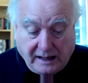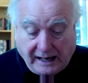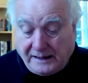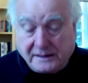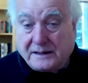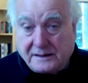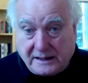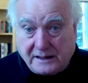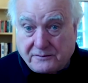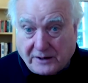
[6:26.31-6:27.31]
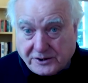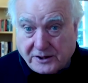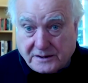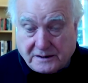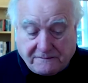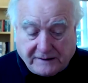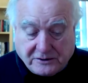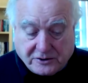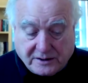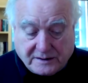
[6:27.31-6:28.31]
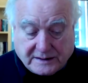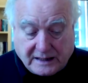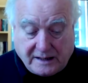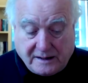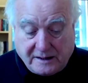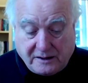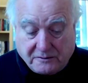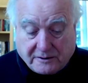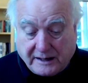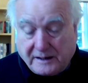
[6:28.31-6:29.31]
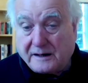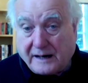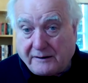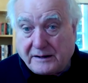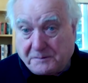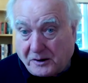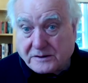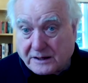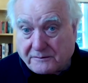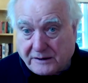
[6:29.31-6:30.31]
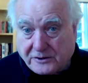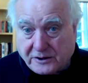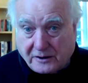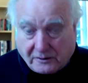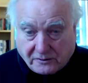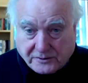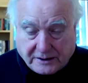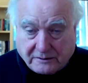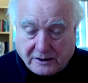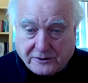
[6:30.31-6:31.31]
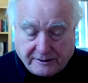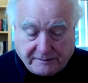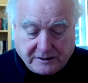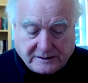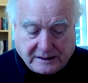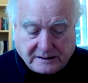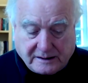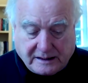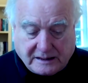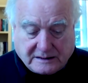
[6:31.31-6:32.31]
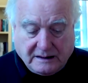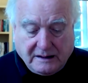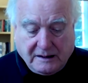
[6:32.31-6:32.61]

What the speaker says: And indeed, Russia's adventures in the Ukraine and now in the Baltic region are also contributing to this.